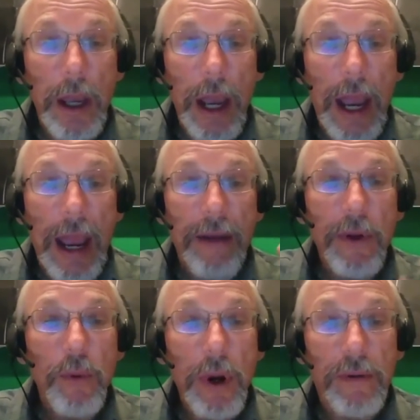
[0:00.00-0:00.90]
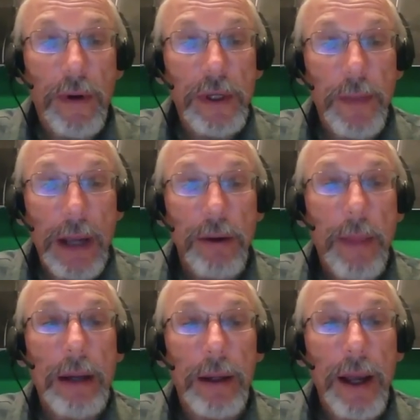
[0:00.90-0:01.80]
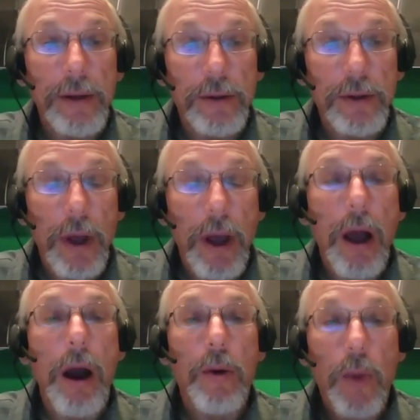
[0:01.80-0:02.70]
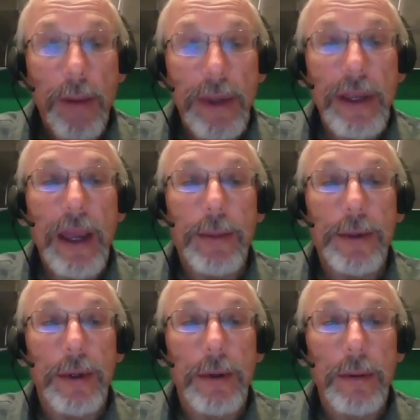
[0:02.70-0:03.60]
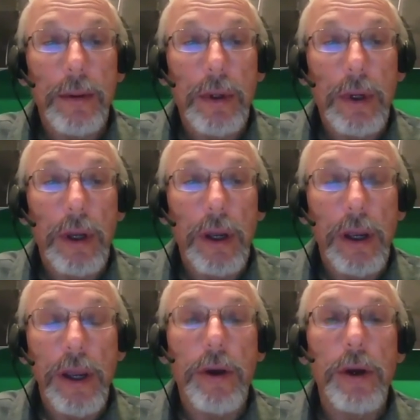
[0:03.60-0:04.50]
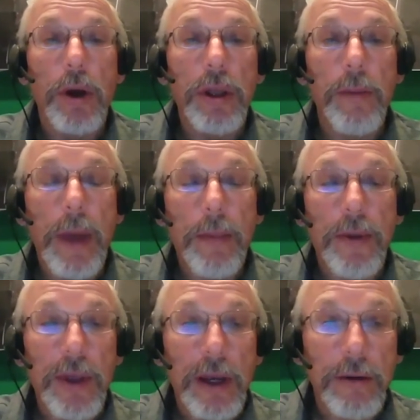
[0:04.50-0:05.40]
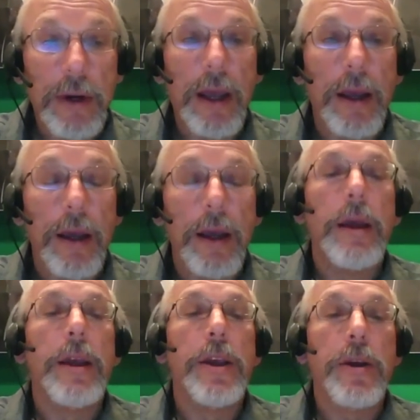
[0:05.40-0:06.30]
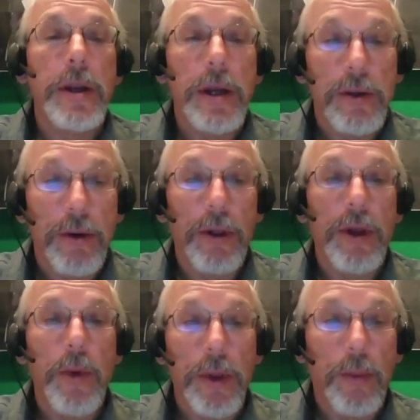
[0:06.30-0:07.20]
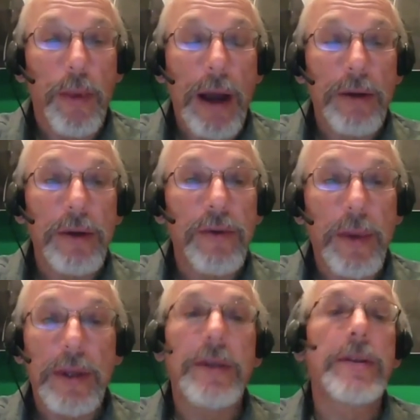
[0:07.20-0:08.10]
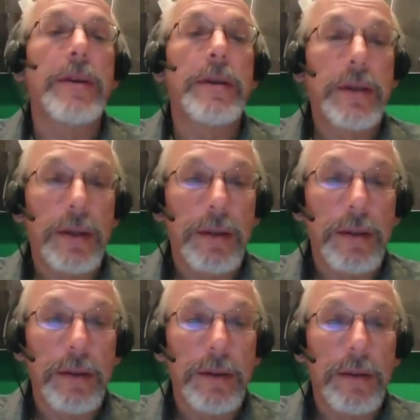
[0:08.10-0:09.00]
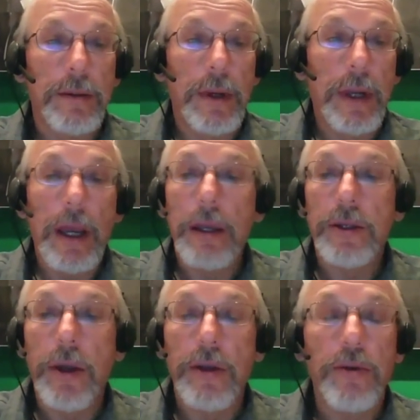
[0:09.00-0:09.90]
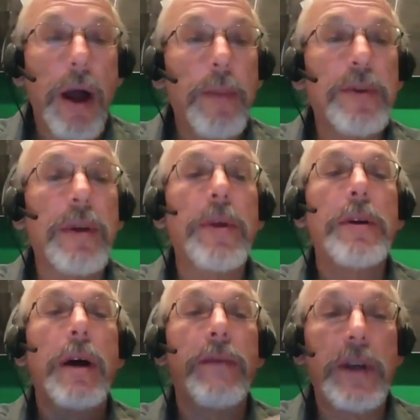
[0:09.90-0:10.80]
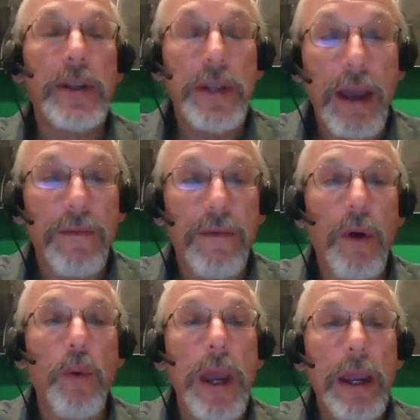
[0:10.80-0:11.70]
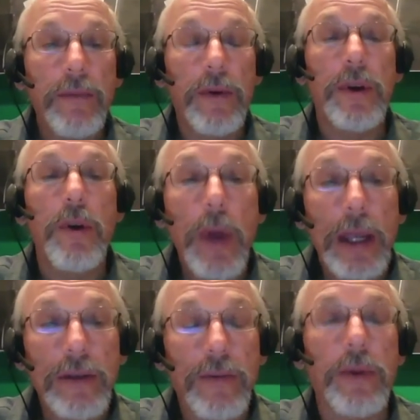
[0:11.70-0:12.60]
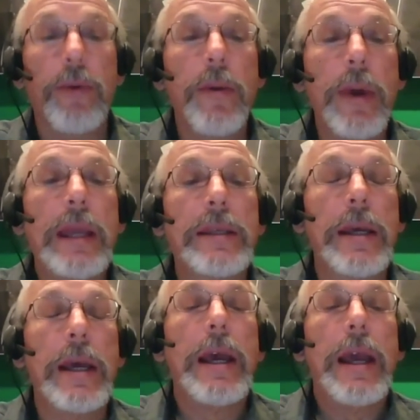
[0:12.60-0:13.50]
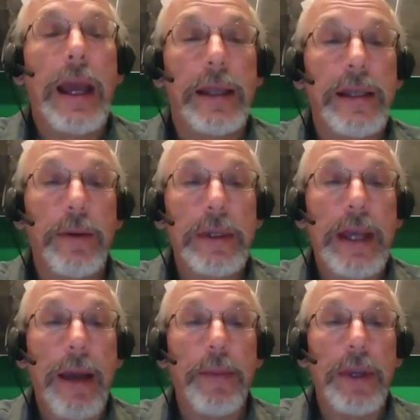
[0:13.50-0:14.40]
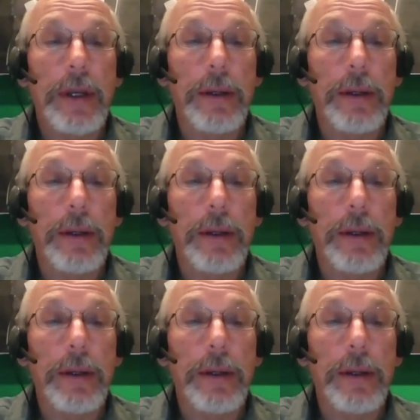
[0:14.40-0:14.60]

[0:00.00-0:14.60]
Every one of our spectrum analyzers are web-enabled. You can hook them up to the internet. You can control them with a browser from a distance, okay? So you can drop something off at a site for a week, for 2 weeks, for 3 weeks, and see what's happening.